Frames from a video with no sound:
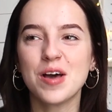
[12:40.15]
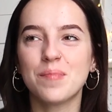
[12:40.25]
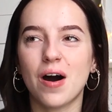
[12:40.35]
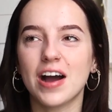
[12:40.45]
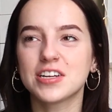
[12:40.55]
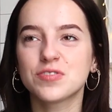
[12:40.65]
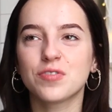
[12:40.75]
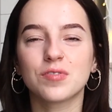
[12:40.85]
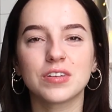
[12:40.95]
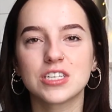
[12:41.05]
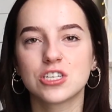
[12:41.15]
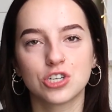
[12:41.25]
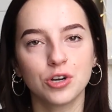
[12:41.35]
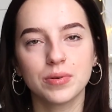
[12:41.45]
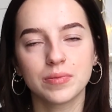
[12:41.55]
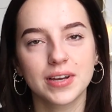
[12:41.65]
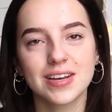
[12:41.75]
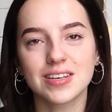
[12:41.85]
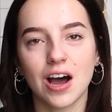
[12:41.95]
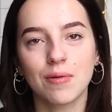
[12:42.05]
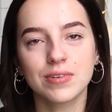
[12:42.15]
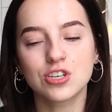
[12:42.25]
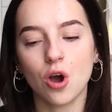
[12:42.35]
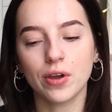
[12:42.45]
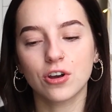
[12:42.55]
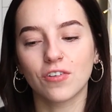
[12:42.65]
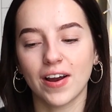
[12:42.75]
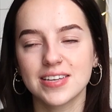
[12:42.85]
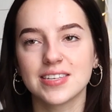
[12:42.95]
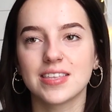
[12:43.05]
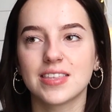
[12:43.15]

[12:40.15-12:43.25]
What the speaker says: But I just feel really stupid because I was going crazy